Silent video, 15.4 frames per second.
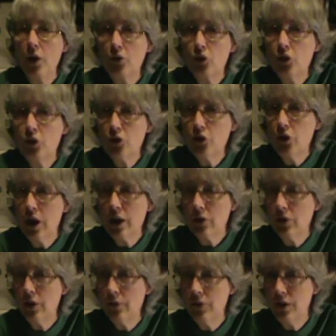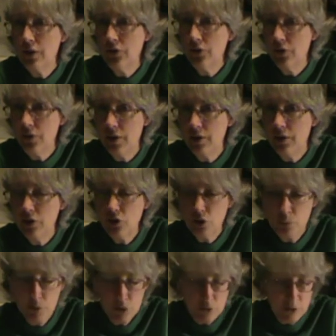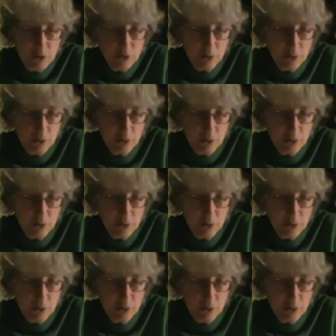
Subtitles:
church activities that they did community